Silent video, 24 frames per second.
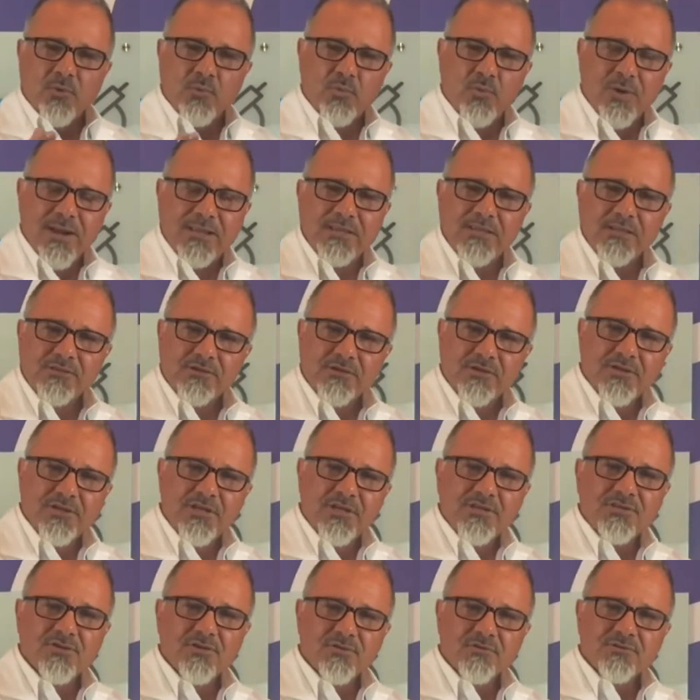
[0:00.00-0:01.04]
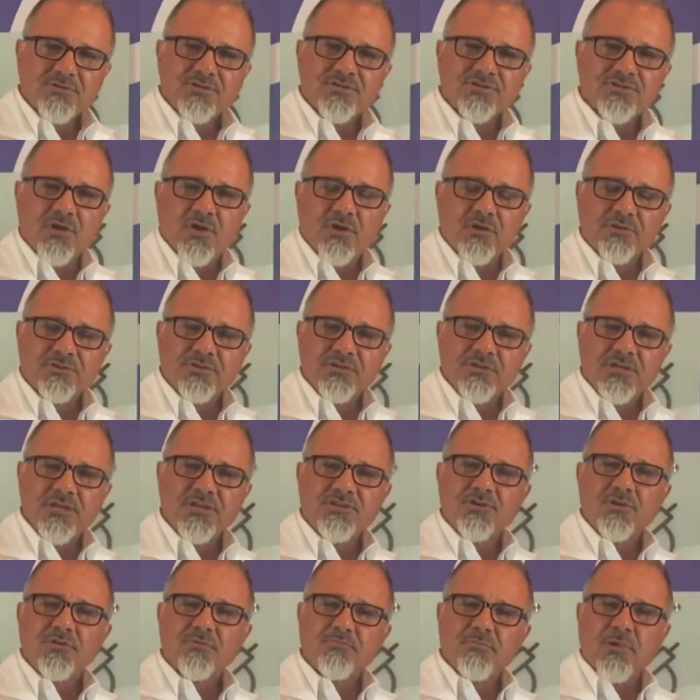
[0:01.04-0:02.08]
regular ketone salt,
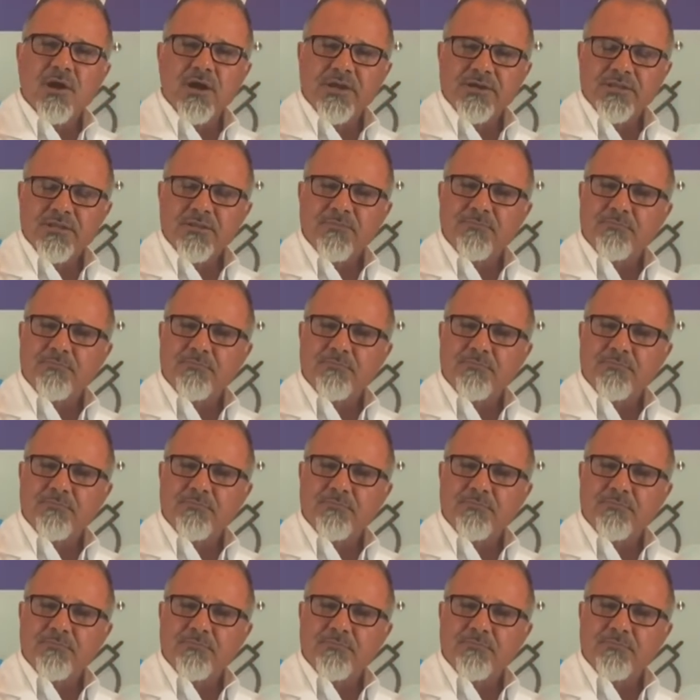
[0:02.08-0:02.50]
ketone body,